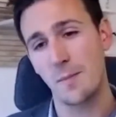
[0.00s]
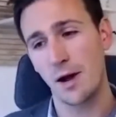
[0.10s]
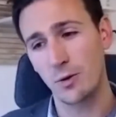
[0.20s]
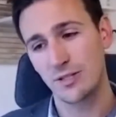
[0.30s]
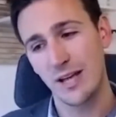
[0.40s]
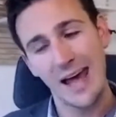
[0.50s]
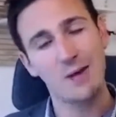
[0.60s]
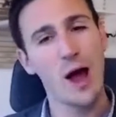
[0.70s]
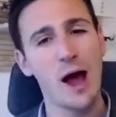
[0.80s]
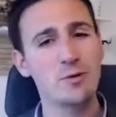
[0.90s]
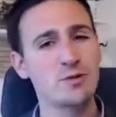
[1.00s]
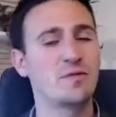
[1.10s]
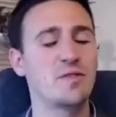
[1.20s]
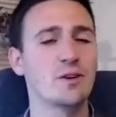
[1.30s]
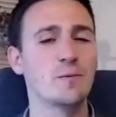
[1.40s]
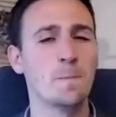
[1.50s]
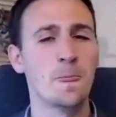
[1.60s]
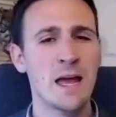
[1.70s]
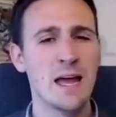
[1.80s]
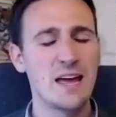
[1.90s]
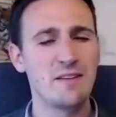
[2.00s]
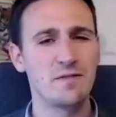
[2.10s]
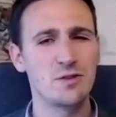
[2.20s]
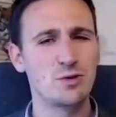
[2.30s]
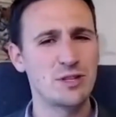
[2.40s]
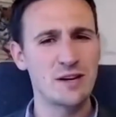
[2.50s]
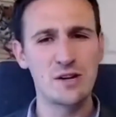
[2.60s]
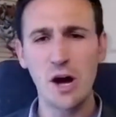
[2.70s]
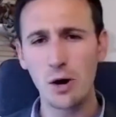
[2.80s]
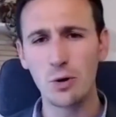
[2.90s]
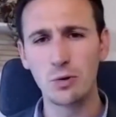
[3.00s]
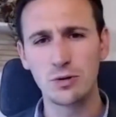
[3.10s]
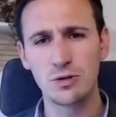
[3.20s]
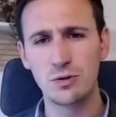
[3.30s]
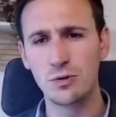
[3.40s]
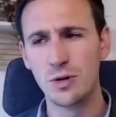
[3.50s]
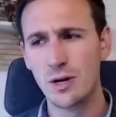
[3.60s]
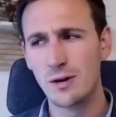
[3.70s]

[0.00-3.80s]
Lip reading: I always say, hey, how would you feel if you said no to